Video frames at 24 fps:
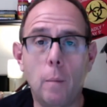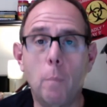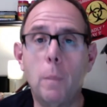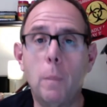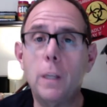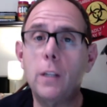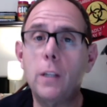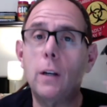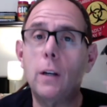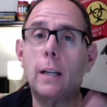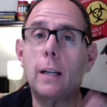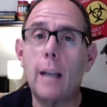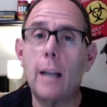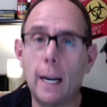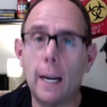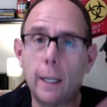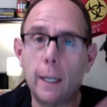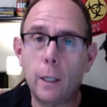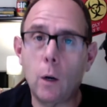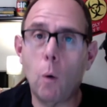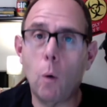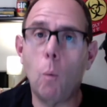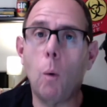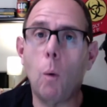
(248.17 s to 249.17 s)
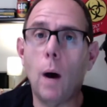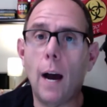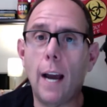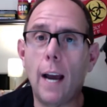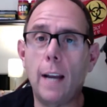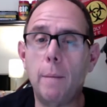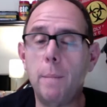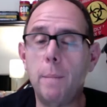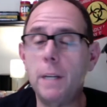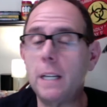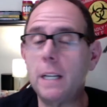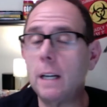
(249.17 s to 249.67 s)
But you got to go
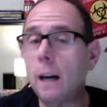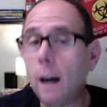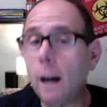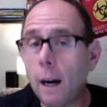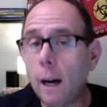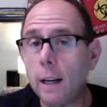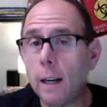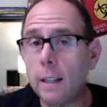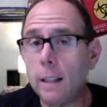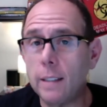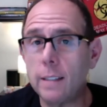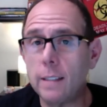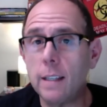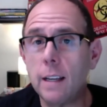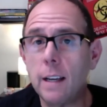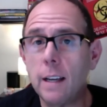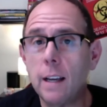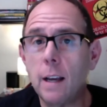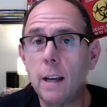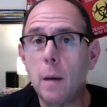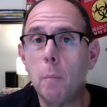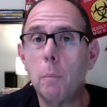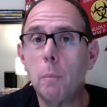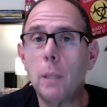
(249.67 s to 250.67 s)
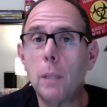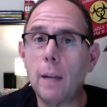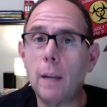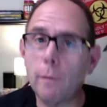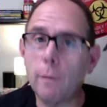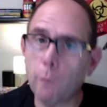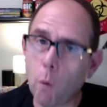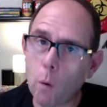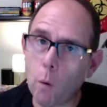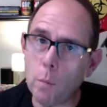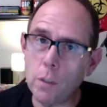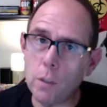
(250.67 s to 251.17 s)
wide because
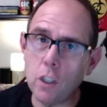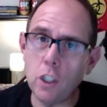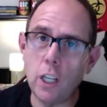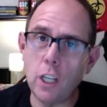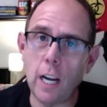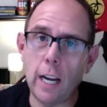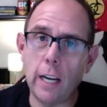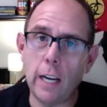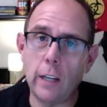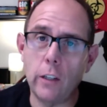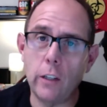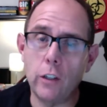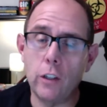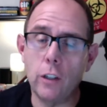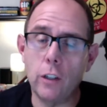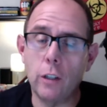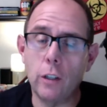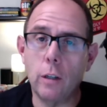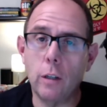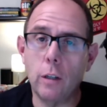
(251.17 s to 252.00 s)
platforms change.